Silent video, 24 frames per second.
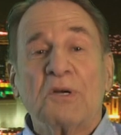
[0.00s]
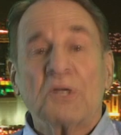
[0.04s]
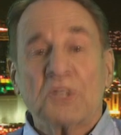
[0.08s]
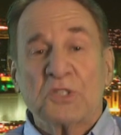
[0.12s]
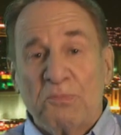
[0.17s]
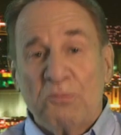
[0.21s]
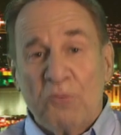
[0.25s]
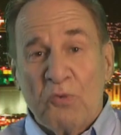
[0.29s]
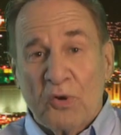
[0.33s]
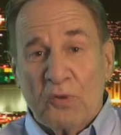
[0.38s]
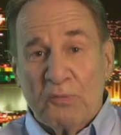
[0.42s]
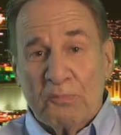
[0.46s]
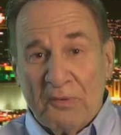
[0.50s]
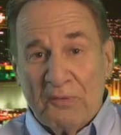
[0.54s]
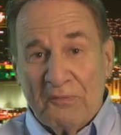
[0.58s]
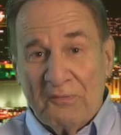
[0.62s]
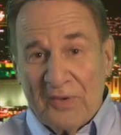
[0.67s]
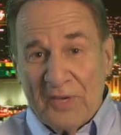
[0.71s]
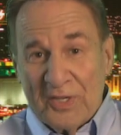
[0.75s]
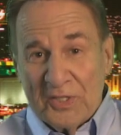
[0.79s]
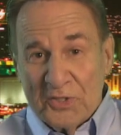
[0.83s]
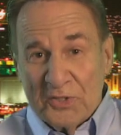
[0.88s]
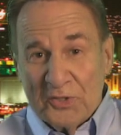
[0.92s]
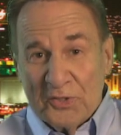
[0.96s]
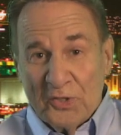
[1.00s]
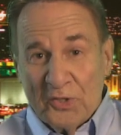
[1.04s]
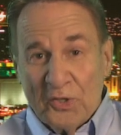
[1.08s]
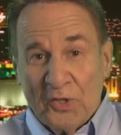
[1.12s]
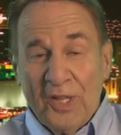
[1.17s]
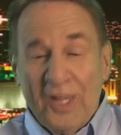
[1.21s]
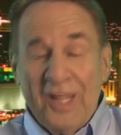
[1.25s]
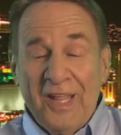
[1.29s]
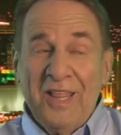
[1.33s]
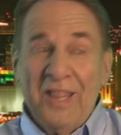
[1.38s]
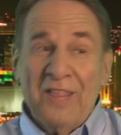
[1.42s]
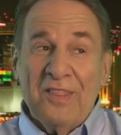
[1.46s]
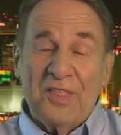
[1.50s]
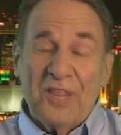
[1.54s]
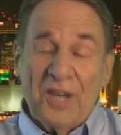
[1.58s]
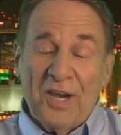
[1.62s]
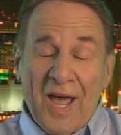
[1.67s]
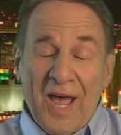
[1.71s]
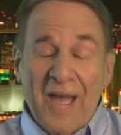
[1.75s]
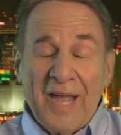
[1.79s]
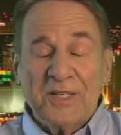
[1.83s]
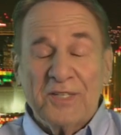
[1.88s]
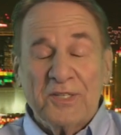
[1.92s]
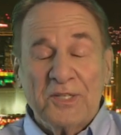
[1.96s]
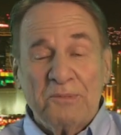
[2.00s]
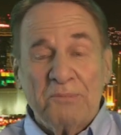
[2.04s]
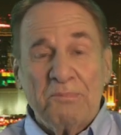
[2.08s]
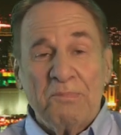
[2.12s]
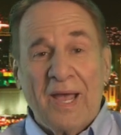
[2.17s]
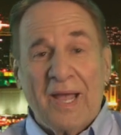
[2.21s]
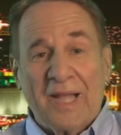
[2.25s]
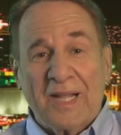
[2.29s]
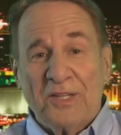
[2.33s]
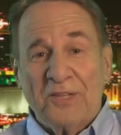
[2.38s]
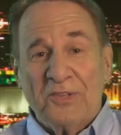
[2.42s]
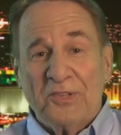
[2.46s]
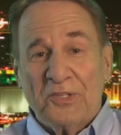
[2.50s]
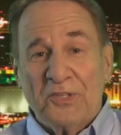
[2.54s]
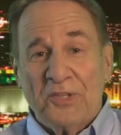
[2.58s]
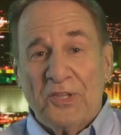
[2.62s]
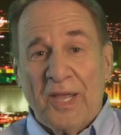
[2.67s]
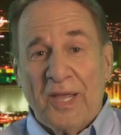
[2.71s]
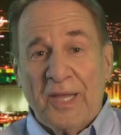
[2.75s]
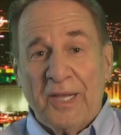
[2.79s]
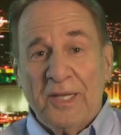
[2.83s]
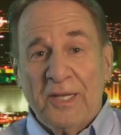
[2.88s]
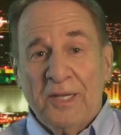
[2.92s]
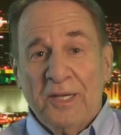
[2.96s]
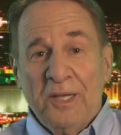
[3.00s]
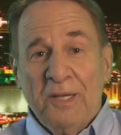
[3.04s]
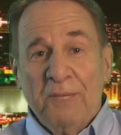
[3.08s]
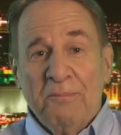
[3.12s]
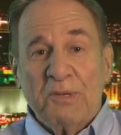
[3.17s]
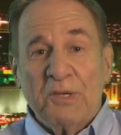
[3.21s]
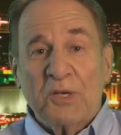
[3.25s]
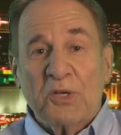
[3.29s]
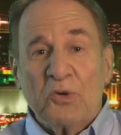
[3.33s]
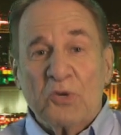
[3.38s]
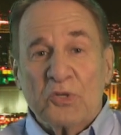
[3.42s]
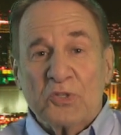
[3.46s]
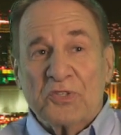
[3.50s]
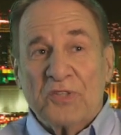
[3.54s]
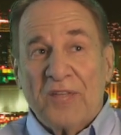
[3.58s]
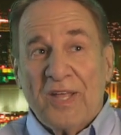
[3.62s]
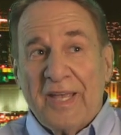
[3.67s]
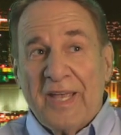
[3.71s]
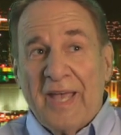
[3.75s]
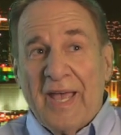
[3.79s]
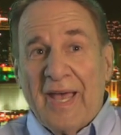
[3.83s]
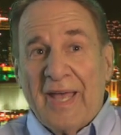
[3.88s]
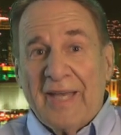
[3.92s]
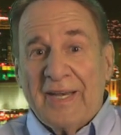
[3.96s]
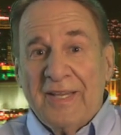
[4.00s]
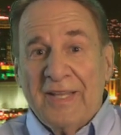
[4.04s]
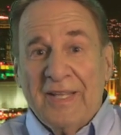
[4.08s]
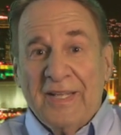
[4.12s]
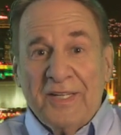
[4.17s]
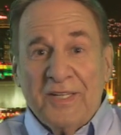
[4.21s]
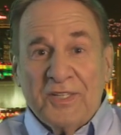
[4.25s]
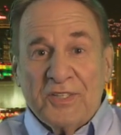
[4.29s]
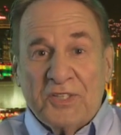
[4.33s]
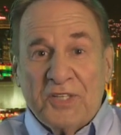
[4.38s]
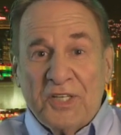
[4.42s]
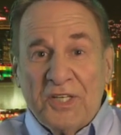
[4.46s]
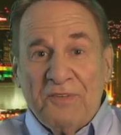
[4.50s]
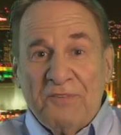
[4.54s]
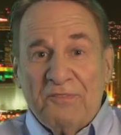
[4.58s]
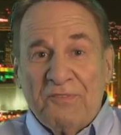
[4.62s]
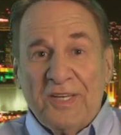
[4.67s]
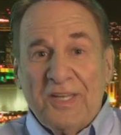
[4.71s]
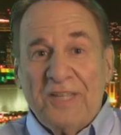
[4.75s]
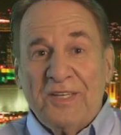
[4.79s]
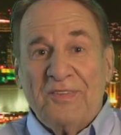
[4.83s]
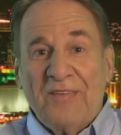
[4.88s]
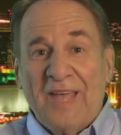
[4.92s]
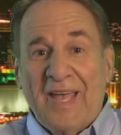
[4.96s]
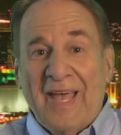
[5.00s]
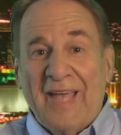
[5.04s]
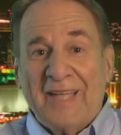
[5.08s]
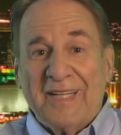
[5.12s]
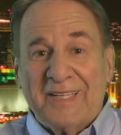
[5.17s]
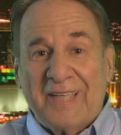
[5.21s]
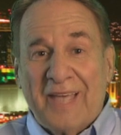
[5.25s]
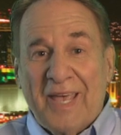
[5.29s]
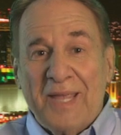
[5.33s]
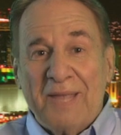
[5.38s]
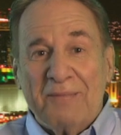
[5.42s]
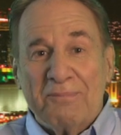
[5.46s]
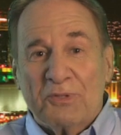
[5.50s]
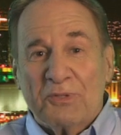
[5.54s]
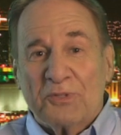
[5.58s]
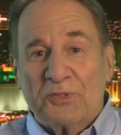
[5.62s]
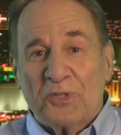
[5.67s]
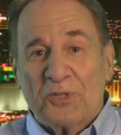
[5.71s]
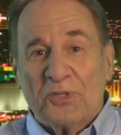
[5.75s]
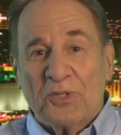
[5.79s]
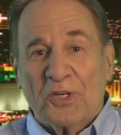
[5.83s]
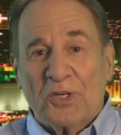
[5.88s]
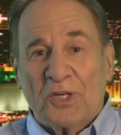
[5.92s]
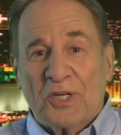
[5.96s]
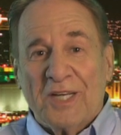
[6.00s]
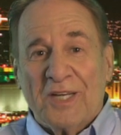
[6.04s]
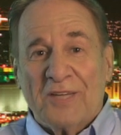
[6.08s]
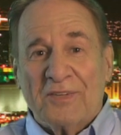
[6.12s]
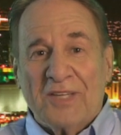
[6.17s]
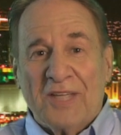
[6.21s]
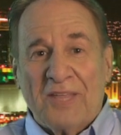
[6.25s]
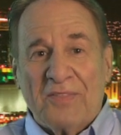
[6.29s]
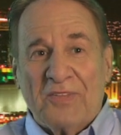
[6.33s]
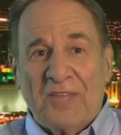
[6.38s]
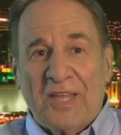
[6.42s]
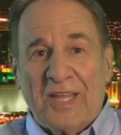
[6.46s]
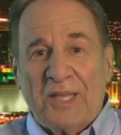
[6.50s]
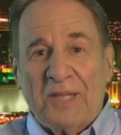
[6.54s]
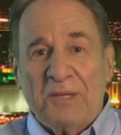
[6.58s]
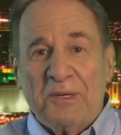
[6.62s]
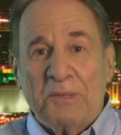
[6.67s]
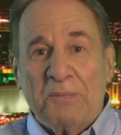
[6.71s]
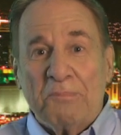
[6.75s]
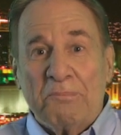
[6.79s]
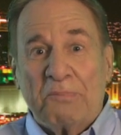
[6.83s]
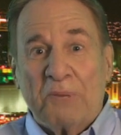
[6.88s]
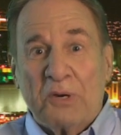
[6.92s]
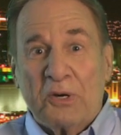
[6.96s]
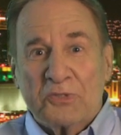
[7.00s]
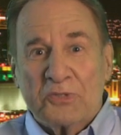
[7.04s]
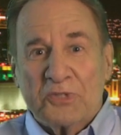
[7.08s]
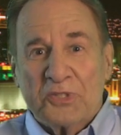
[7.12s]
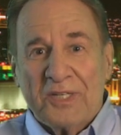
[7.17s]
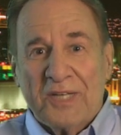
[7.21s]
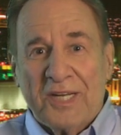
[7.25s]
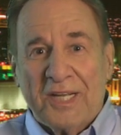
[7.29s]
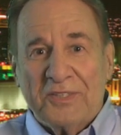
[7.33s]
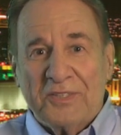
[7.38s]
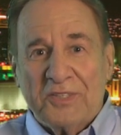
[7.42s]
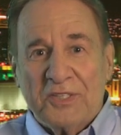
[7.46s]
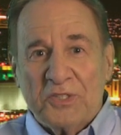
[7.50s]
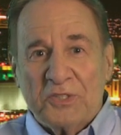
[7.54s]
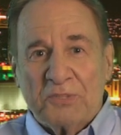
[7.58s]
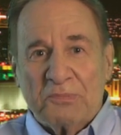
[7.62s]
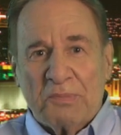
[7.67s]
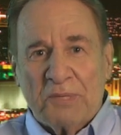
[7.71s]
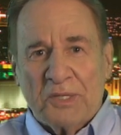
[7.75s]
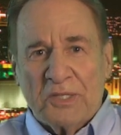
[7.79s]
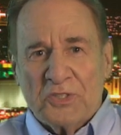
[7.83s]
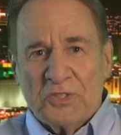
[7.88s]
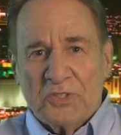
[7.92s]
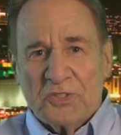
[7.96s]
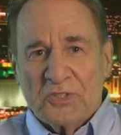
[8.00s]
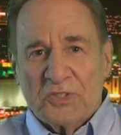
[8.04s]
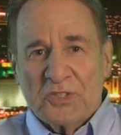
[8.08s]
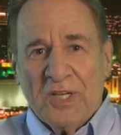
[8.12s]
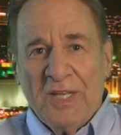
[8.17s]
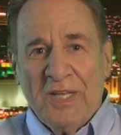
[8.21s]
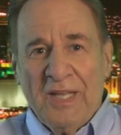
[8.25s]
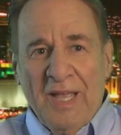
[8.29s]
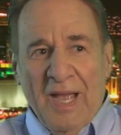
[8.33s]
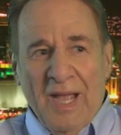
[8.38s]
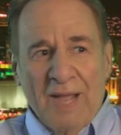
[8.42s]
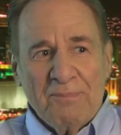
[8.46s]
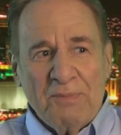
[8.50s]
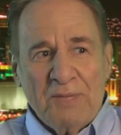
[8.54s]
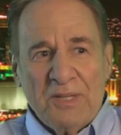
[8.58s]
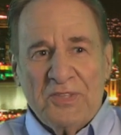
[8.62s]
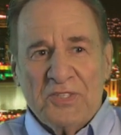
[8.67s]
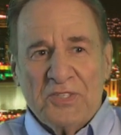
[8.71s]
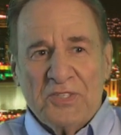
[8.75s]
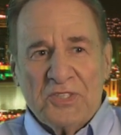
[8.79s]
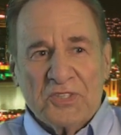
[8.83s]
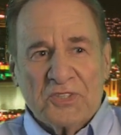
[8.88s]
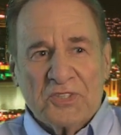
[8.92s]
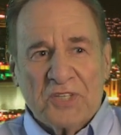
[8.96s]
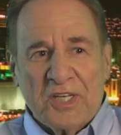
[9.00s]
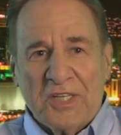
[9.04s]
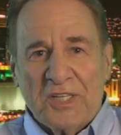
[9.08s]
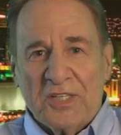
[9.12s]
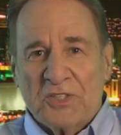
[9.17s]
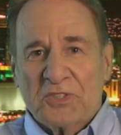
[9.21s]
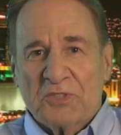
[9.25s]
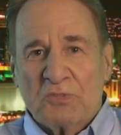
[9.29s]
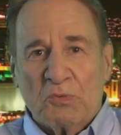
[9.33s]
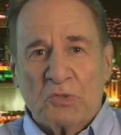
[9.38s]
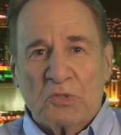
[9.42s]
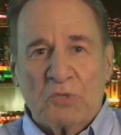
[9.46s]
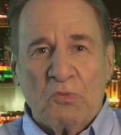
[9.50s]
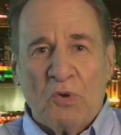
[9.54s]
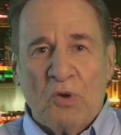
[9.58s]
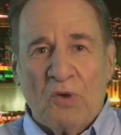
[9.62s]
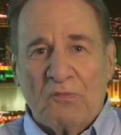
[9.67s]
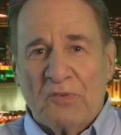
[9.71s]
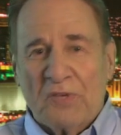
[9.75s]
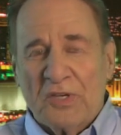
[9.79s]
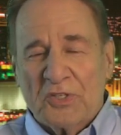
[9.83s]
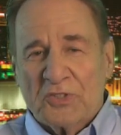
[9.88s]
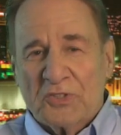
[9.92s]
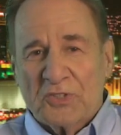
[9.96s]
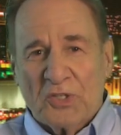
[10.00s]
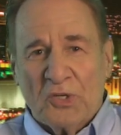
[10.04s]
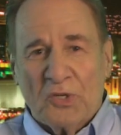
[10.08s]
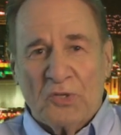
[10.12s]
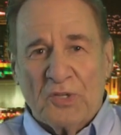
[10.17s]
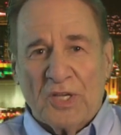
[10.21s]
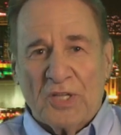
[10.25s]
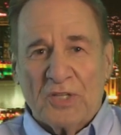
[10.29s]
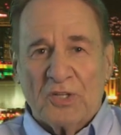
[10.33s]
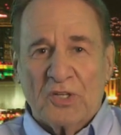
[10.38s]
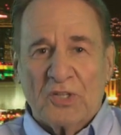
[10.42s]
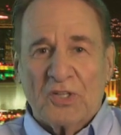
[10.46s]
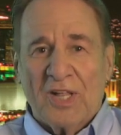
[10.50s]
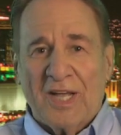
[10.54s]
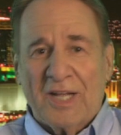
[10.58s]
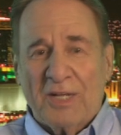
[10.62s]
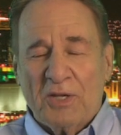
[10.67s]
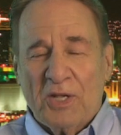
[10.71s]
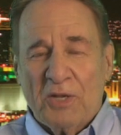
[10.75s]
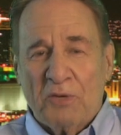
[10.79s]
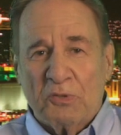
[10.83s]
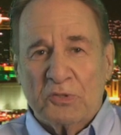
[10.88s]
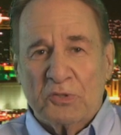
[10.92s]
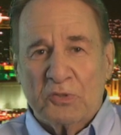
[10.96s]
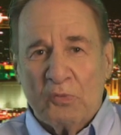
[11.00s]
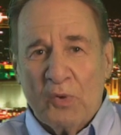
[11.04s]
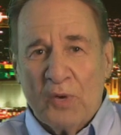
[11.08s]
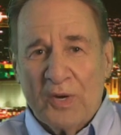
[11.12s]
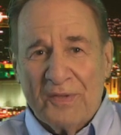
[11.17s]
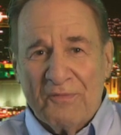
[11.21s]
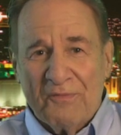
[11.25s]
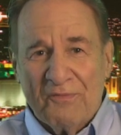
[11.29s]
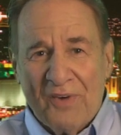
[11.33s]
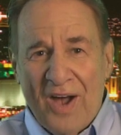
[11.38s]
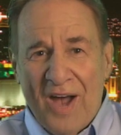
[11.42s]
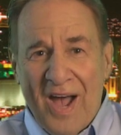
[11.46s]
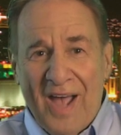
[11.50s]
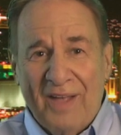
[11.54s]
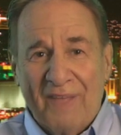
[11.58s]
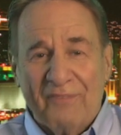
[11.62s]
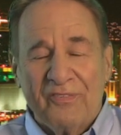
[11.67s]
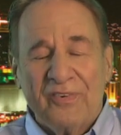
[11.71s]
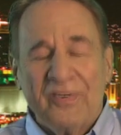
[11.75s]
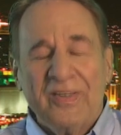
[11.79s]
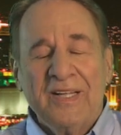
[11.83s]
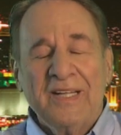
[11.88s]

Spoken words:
much more professional than I did back in the day, because they had TV, they had cable to look at, that they can impersonate these pitches. I mean, these kids were 12 years old, they looked like they were 25,